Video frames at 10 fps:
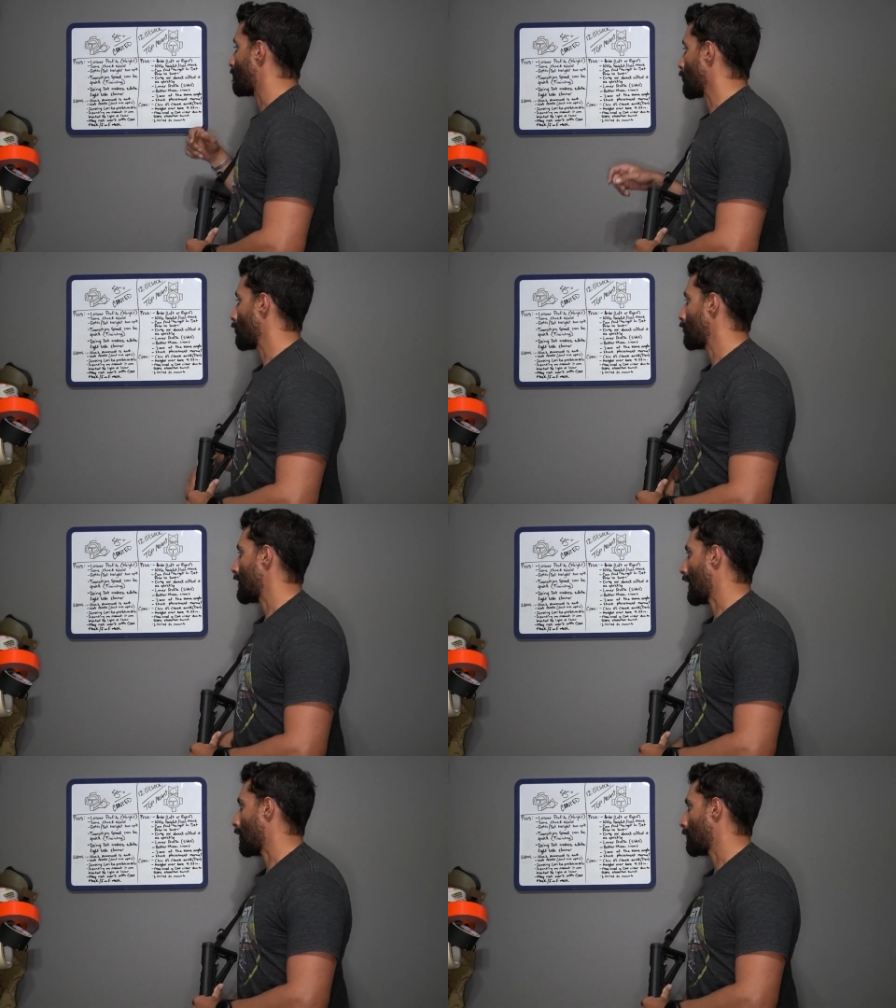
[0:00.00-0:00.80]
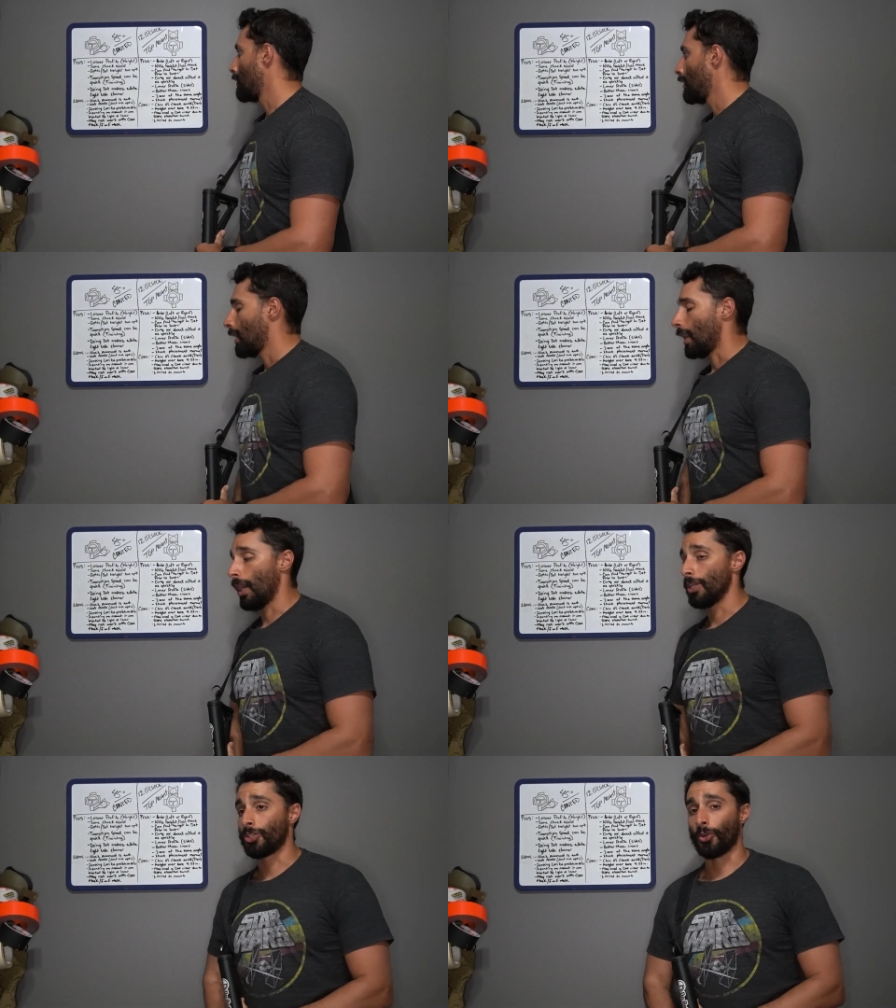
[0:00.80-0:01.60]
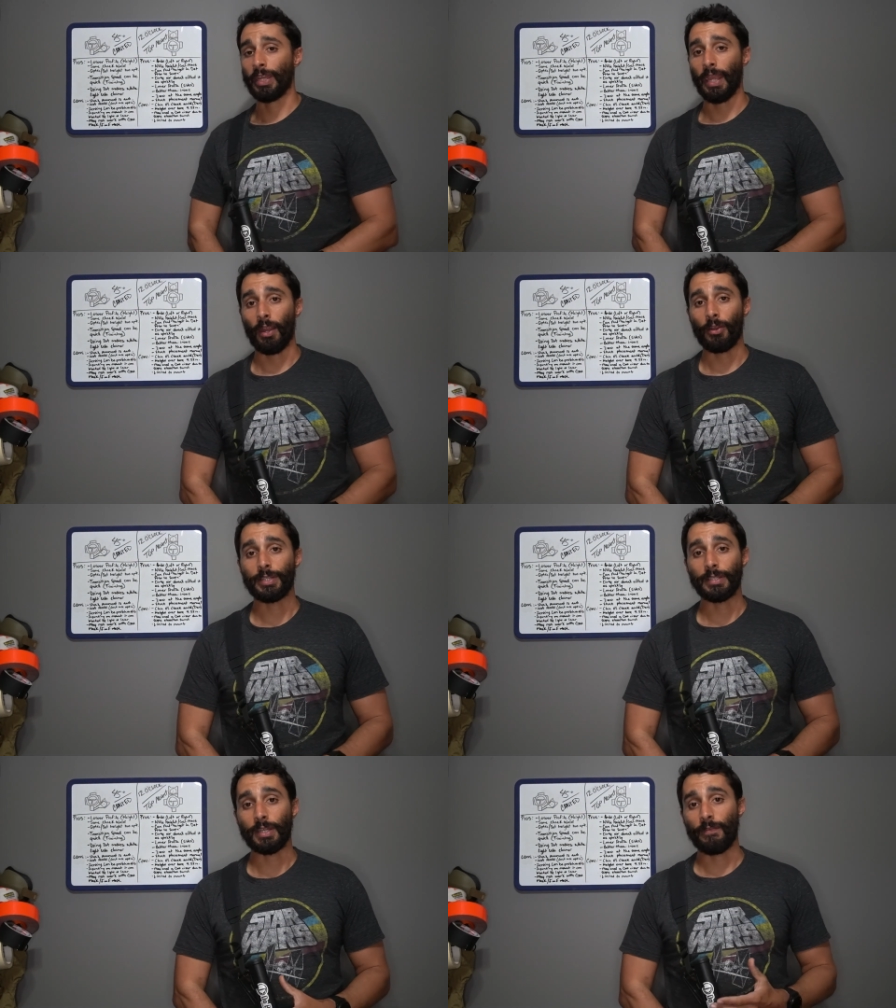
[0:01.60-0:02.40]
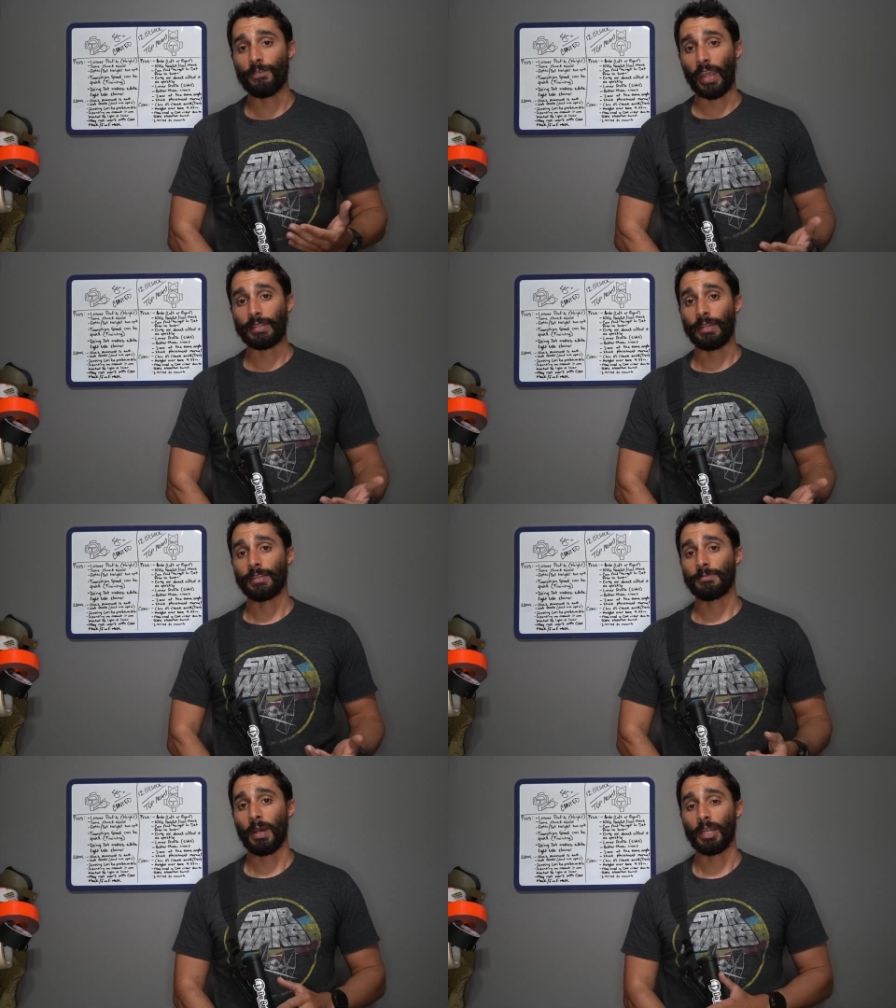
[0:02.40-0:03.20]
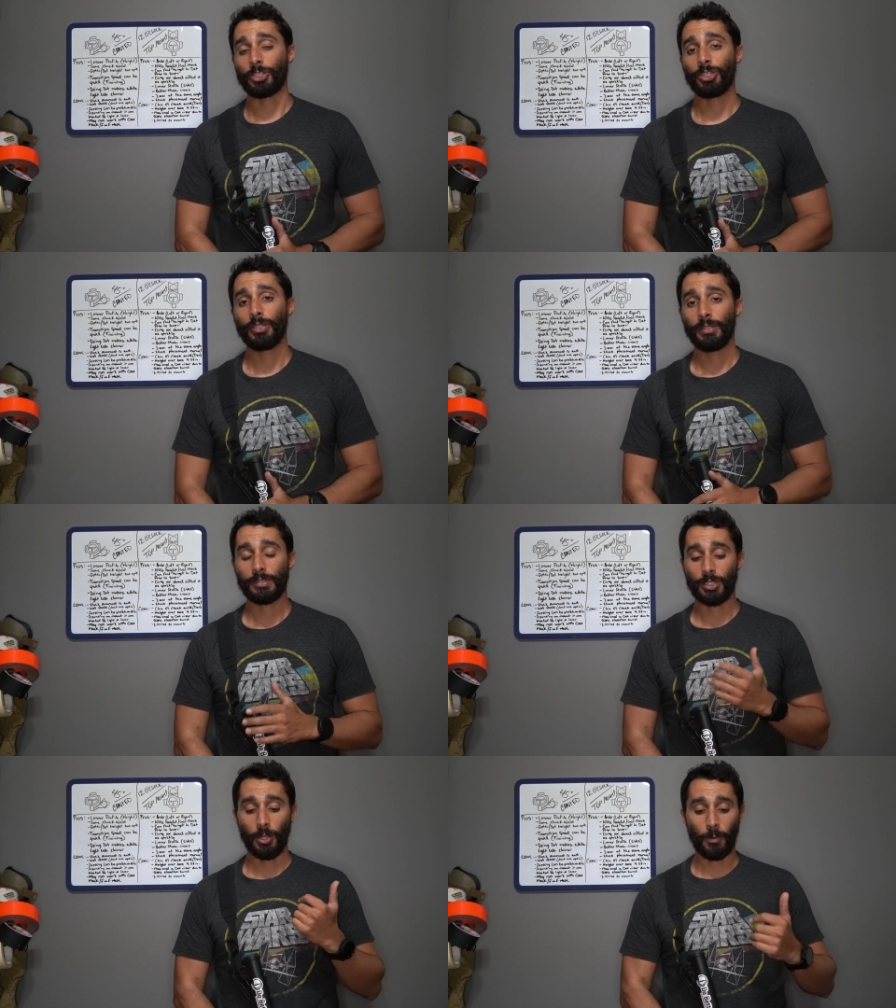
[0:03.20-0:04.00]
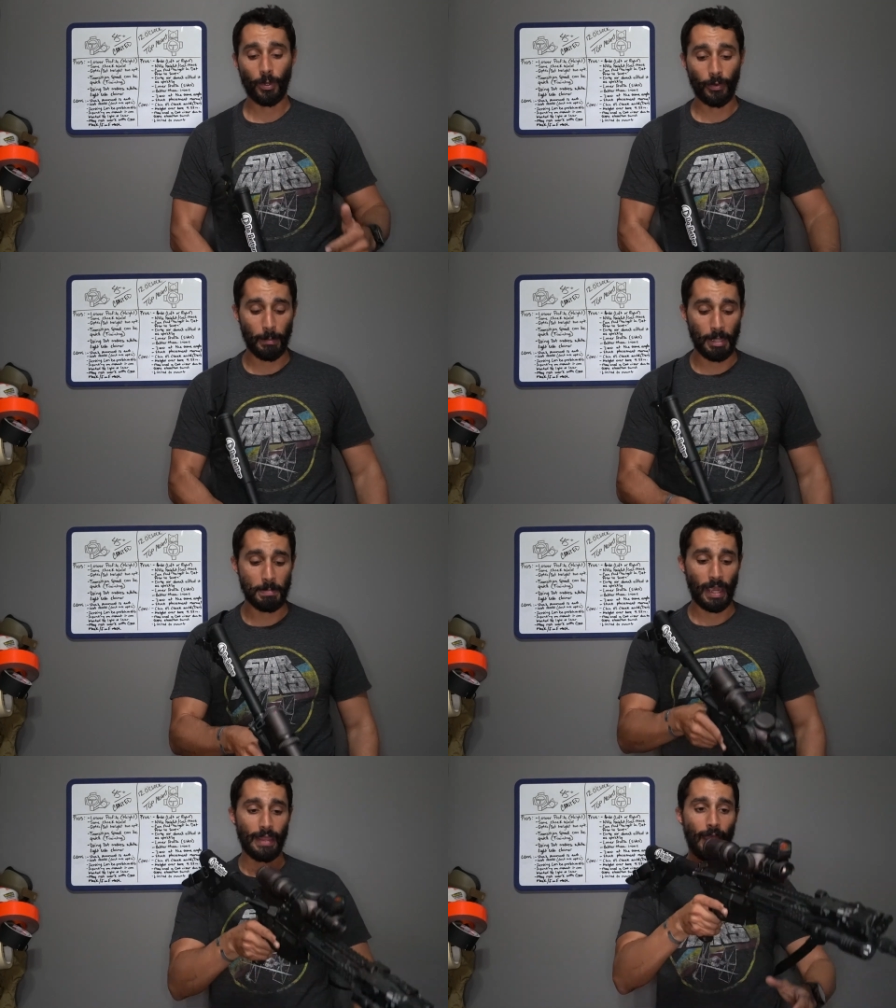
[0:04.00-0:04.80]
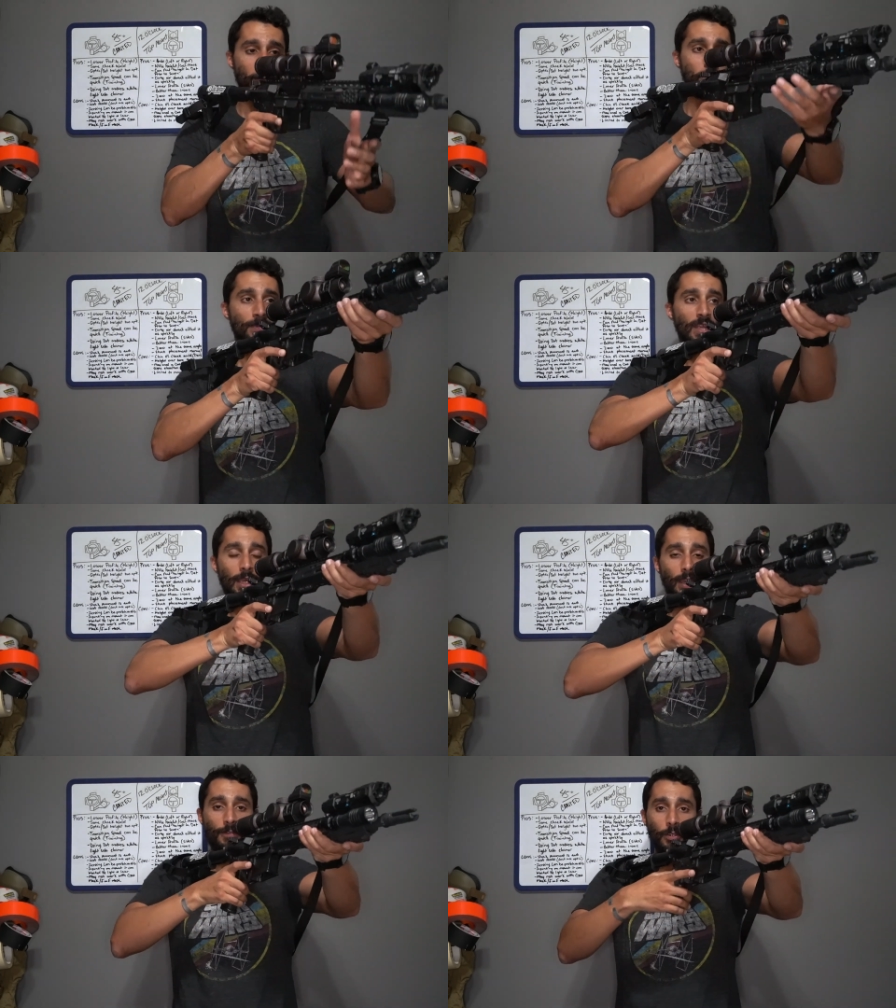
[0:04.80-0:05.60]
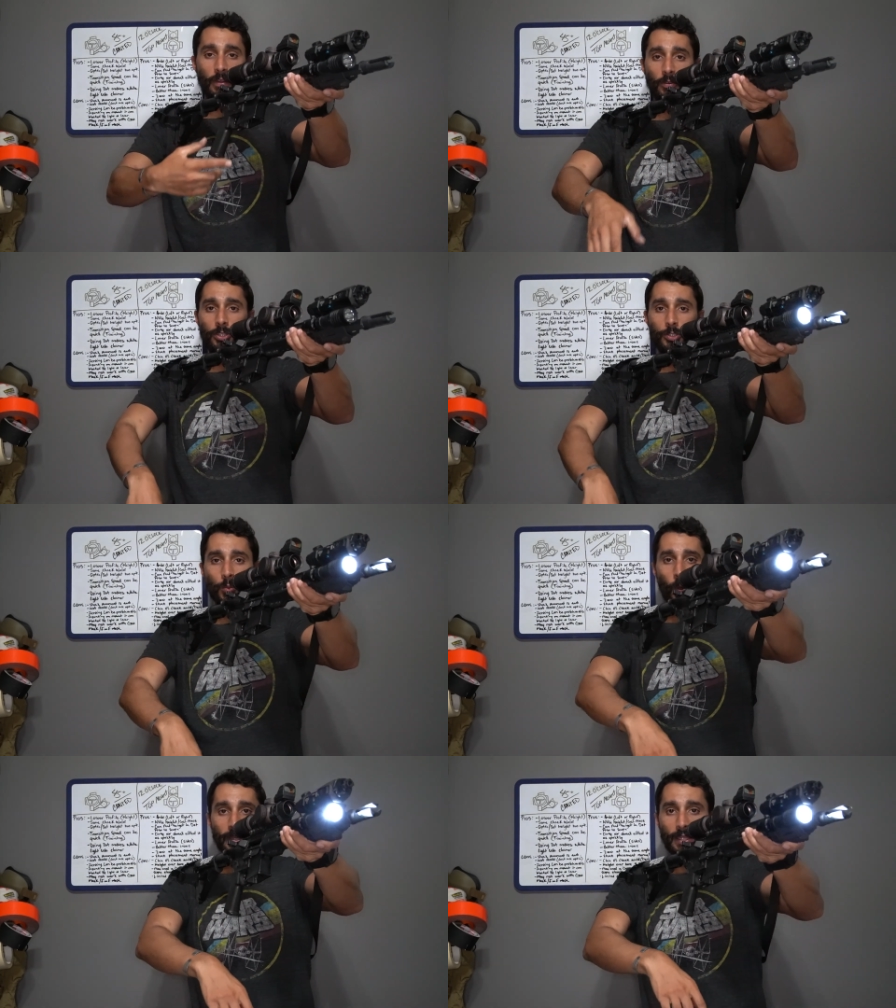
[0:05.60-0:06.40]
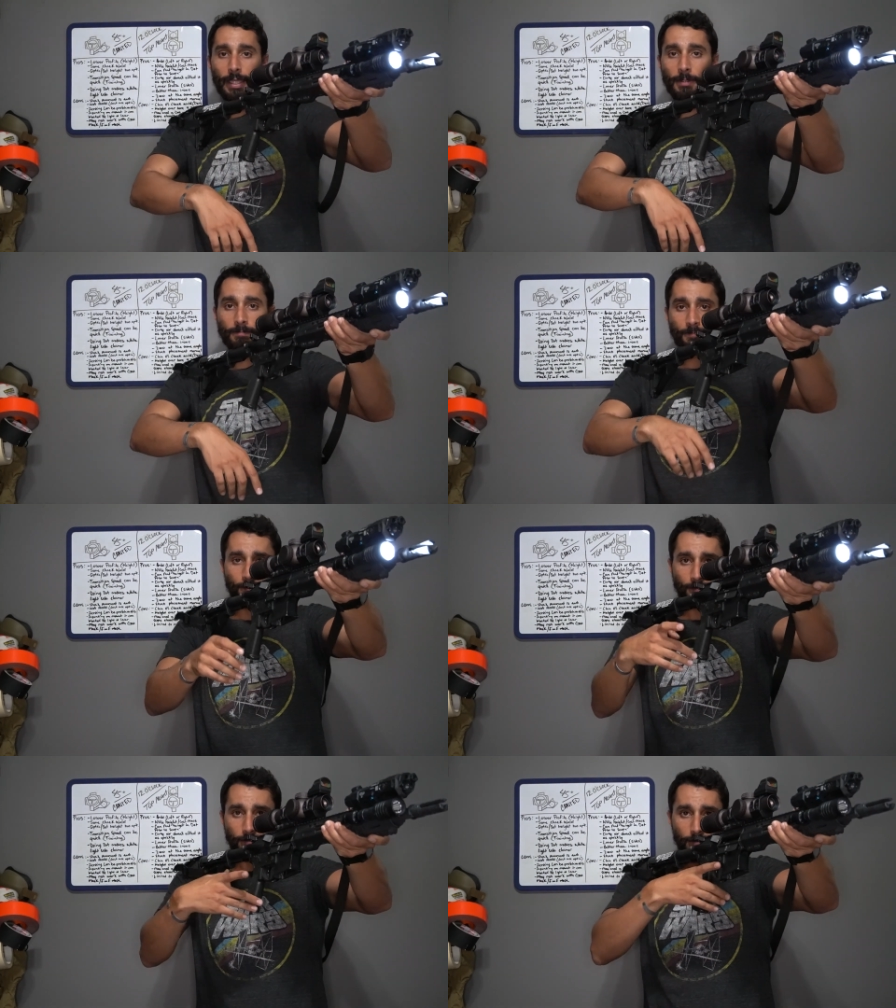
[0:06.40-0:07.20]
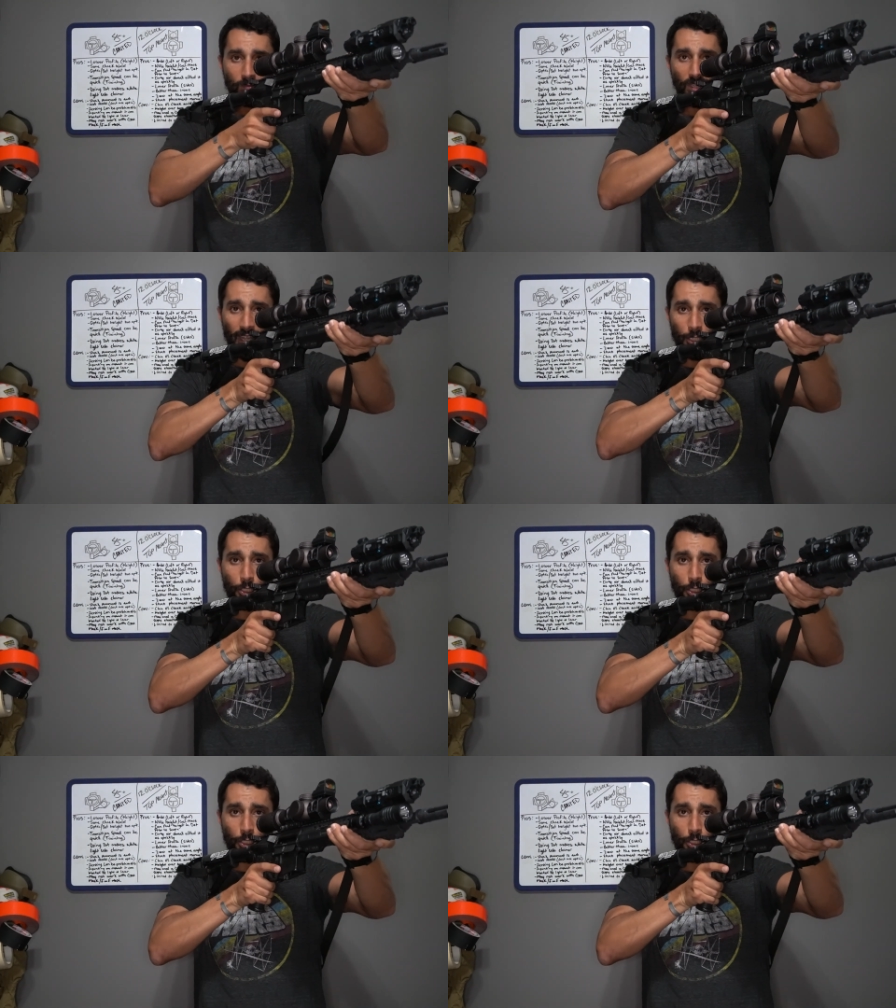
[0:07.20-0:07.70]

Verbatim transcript: further down, dirty air doesn't affect it as much. So what do I mean by that? If you've ever used white light and